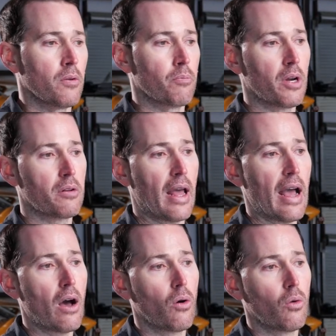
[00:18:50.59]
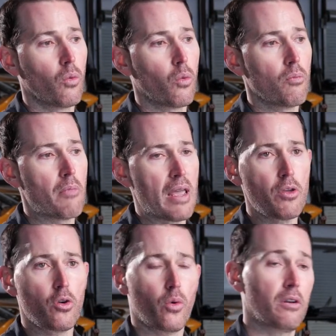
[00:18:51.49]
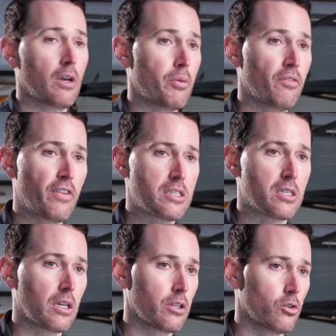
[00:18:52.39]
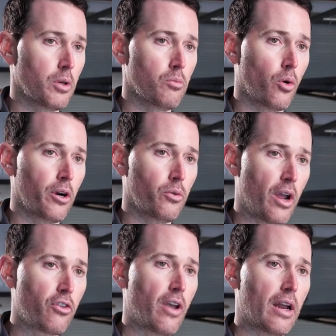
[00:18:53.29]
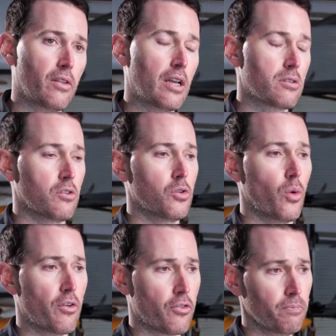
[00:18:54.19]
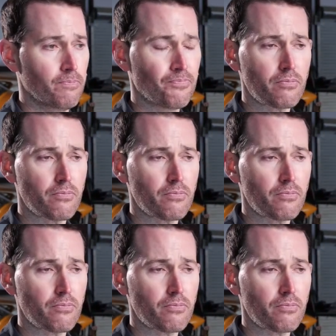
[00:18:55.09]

But now maybe you end up investing a little bit more in WrightChat in that situation.